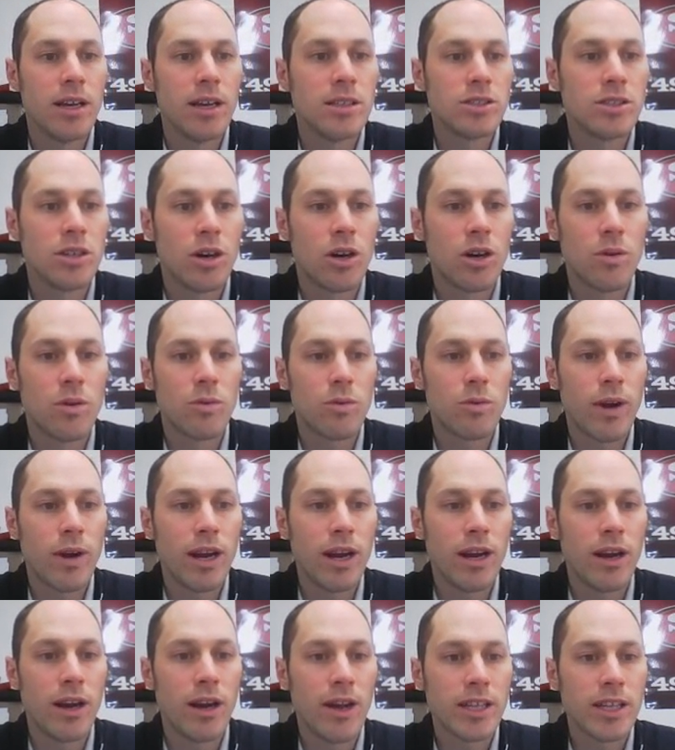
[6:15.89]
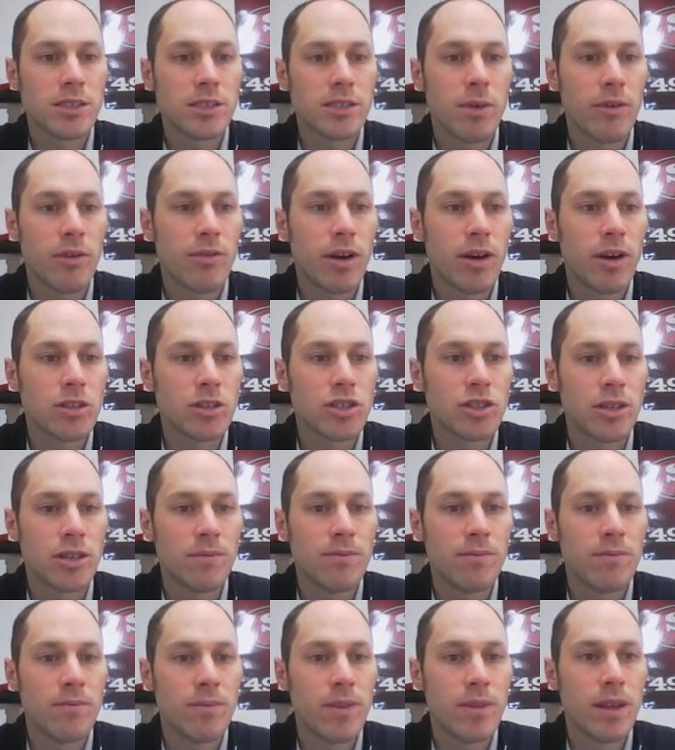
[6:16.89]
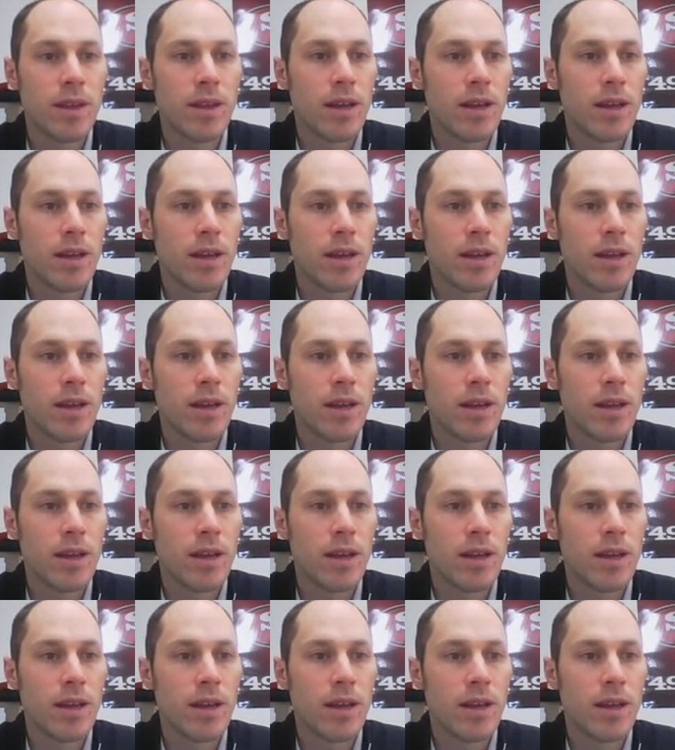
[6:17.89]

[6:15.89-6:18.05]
So right now that's my function.